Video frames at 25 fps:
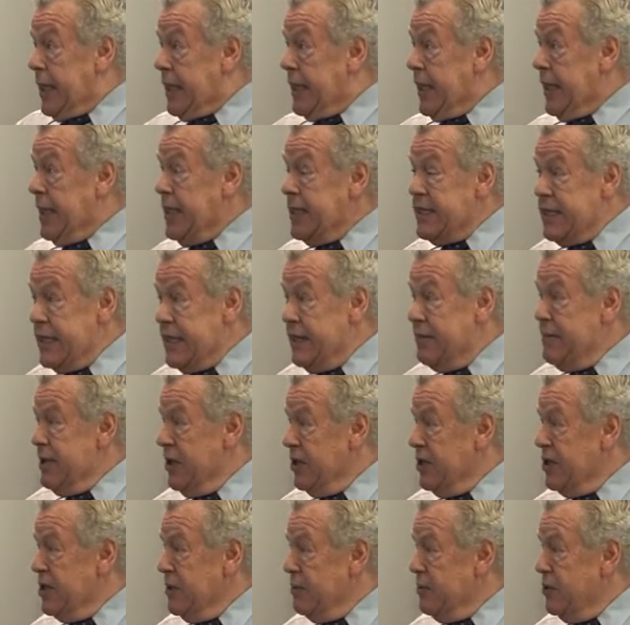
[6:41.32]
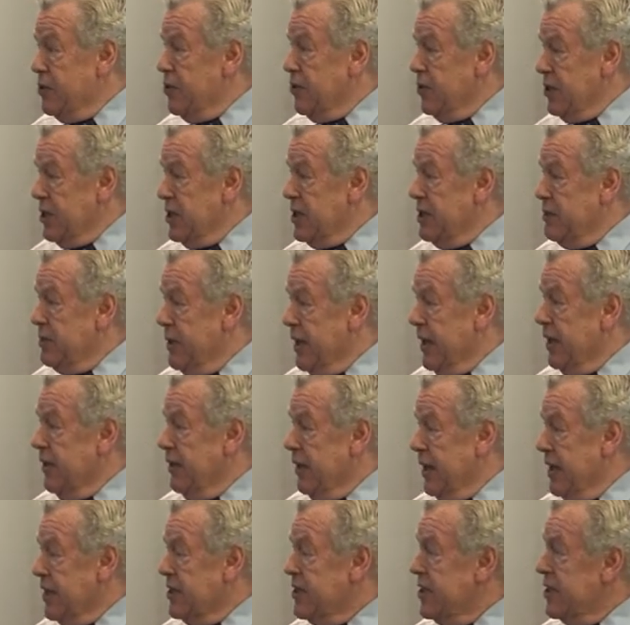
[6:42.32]
These are the most important amino
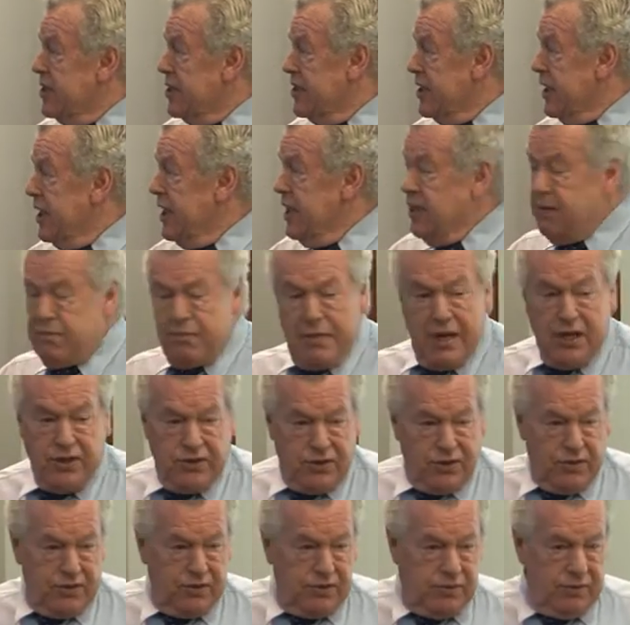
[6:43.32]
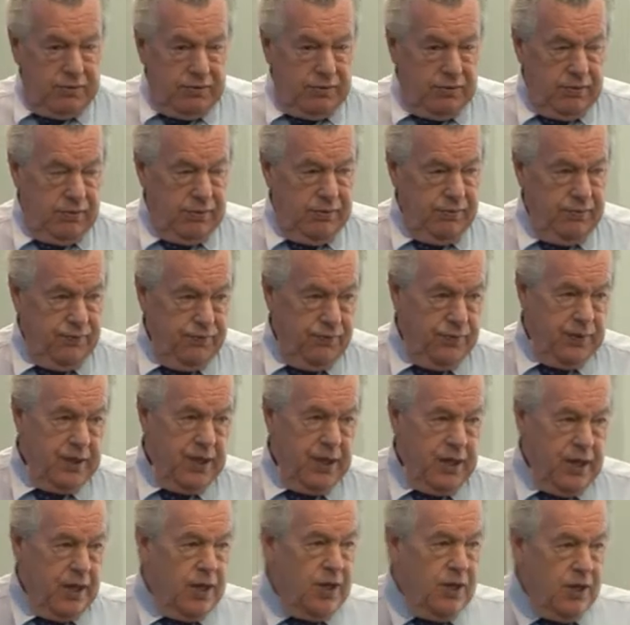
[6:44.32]
acids in muscle.
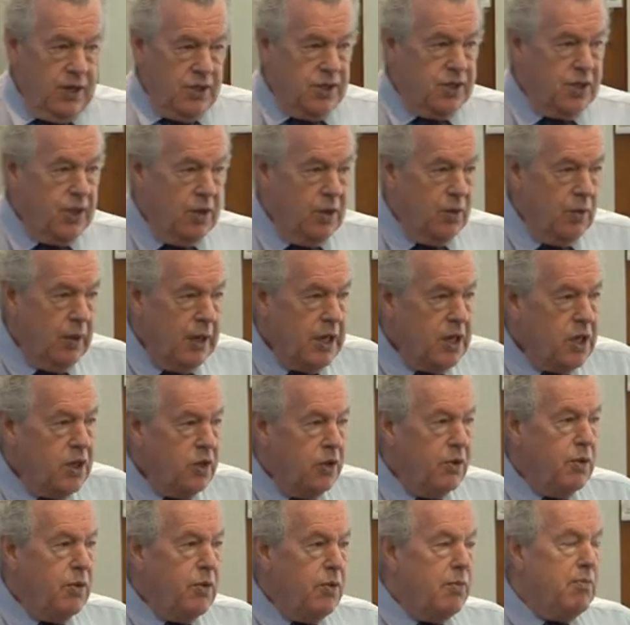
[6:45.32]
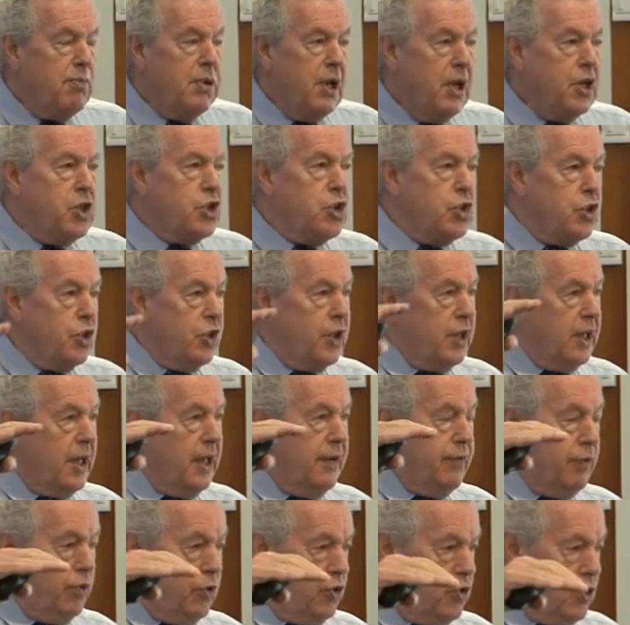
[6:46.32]
So when your blood sugar
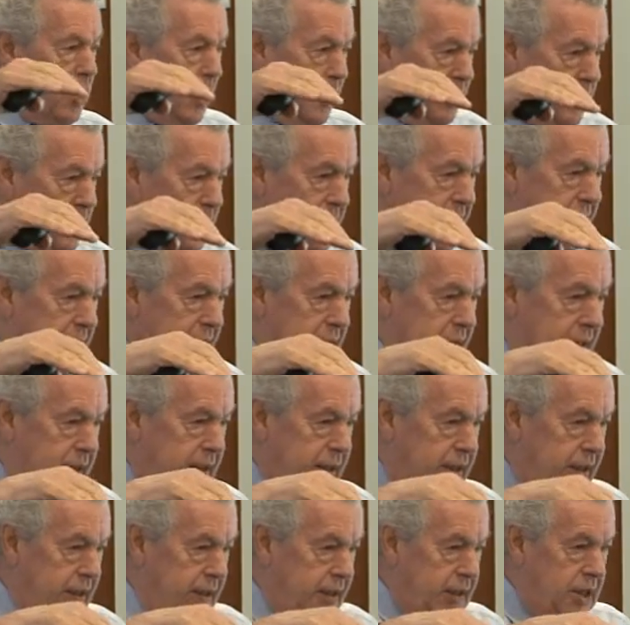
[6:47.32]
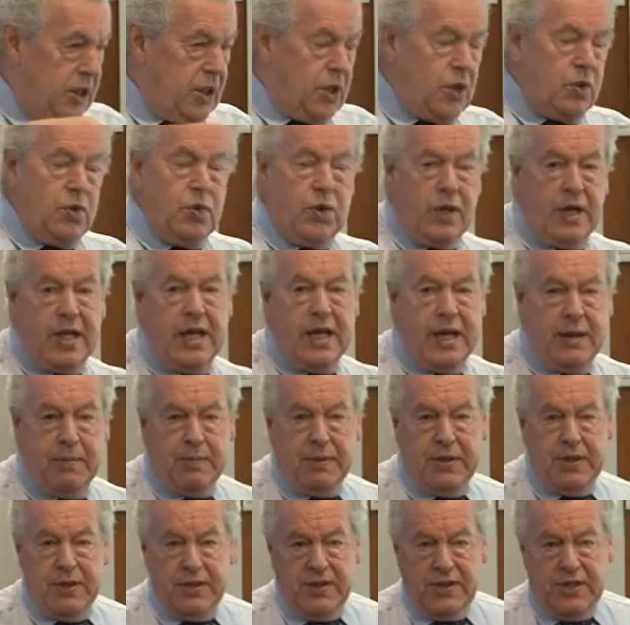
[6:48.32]
level drops down, what
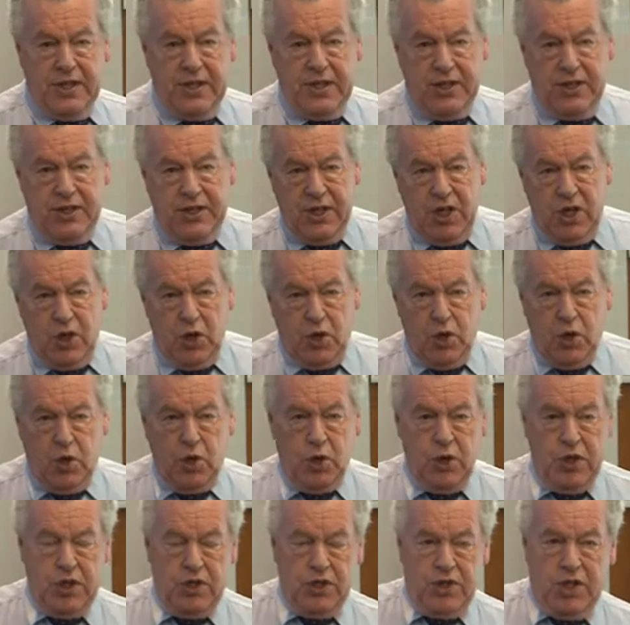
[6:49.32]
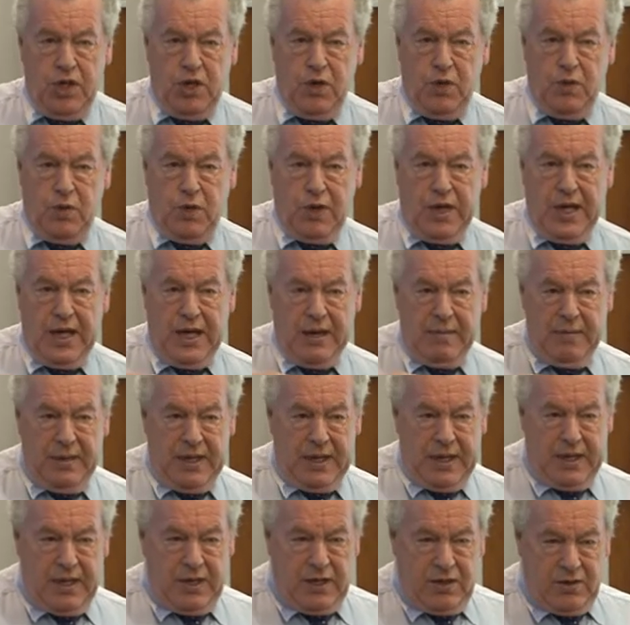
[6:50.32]
happens is cortisol will come
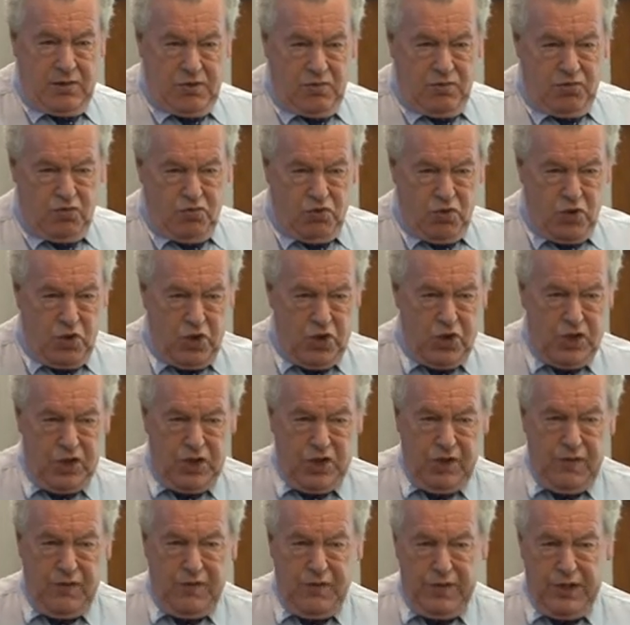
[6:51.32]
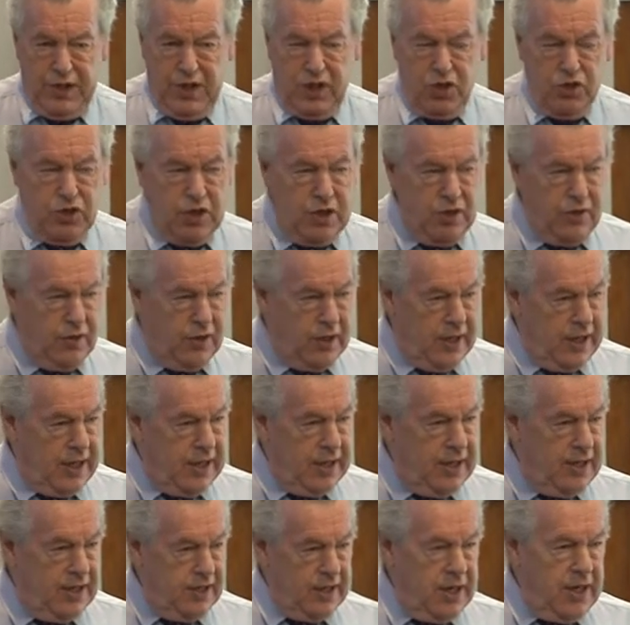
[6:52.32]
in, cortisol from the adrenal
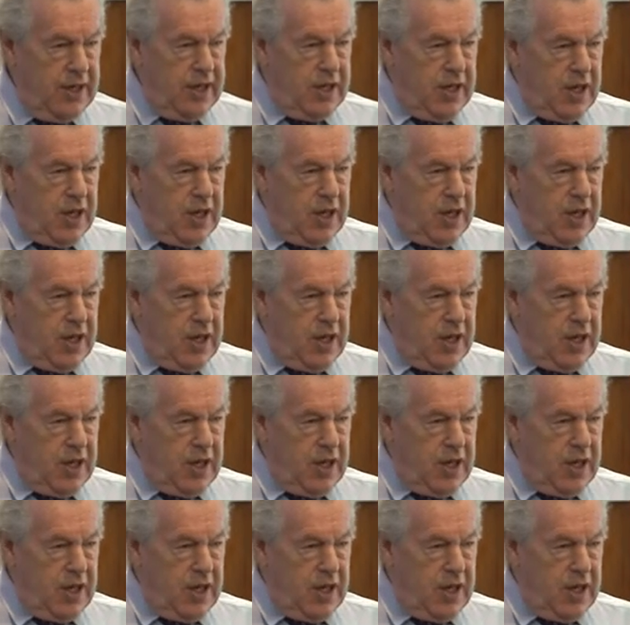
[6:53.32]
glands,